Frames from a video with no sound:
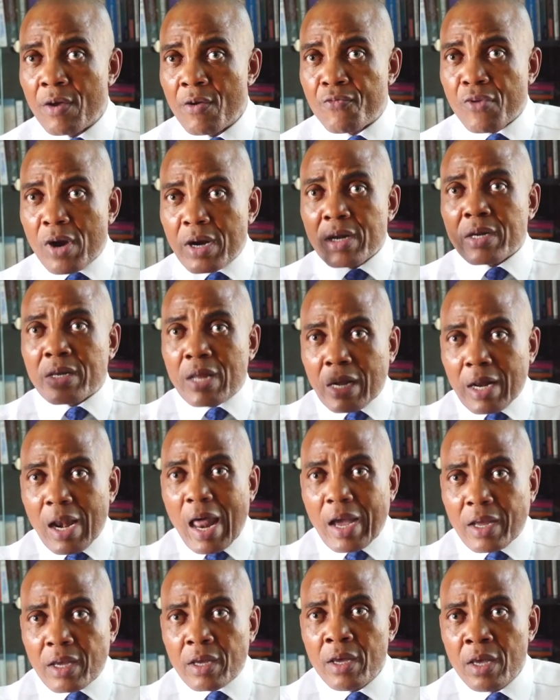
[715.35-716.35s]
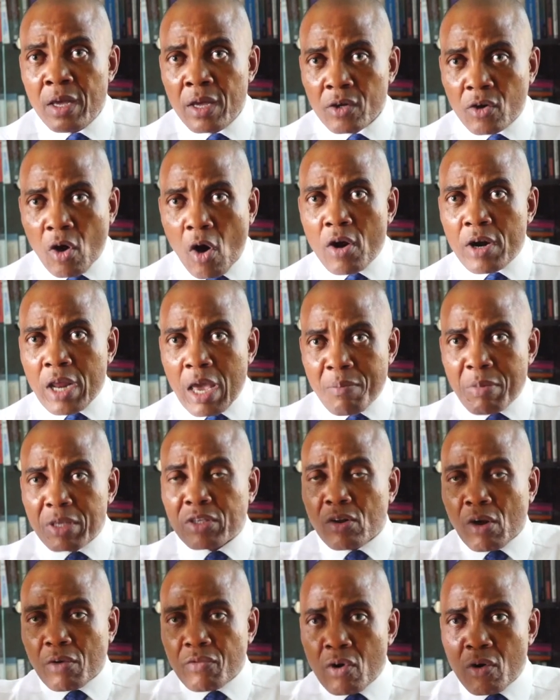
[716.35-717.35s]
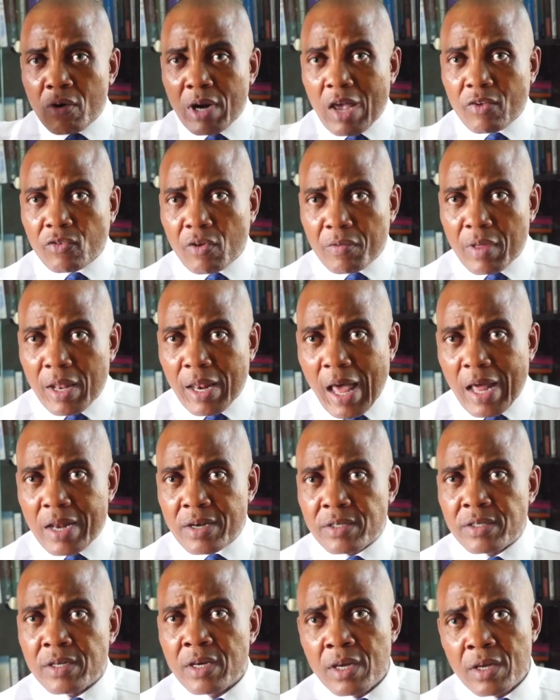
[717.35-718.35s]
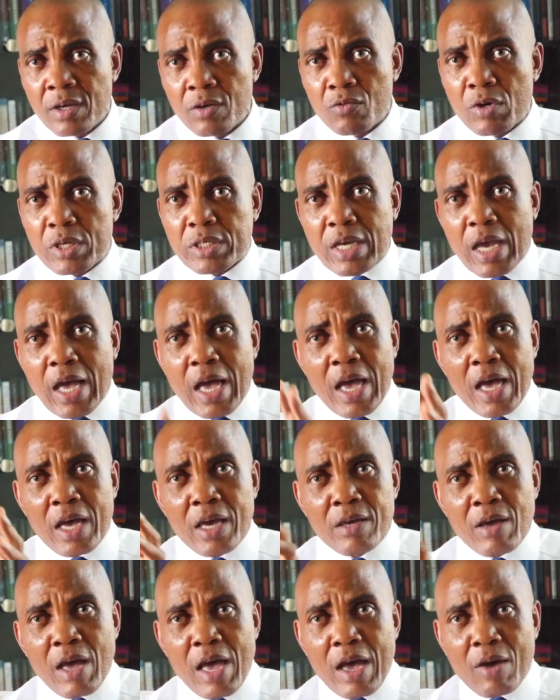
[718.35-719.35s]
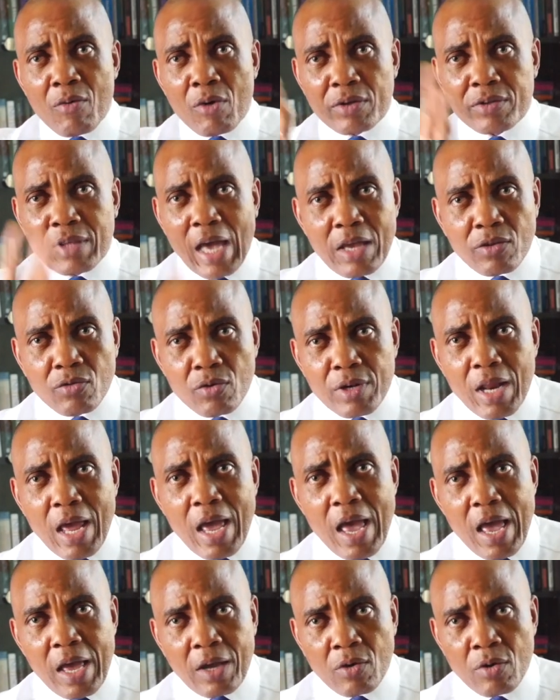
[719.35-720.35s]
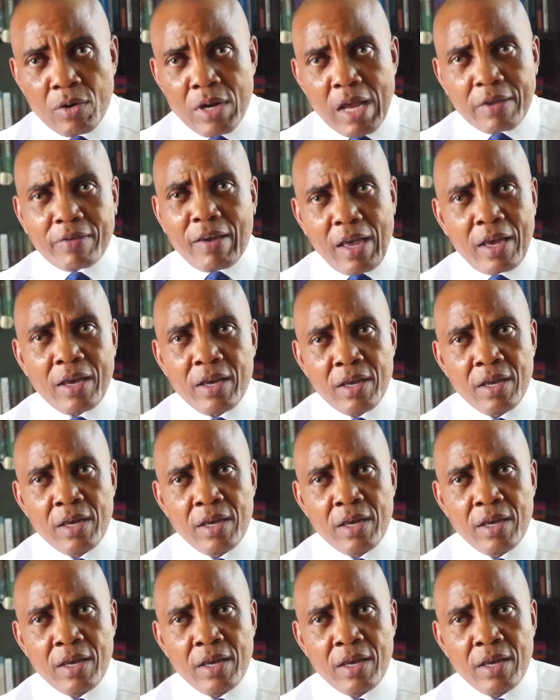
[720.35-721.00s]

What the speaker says: Frederick de Klerk called a meeting of the owners of the land, which was titled CODESA.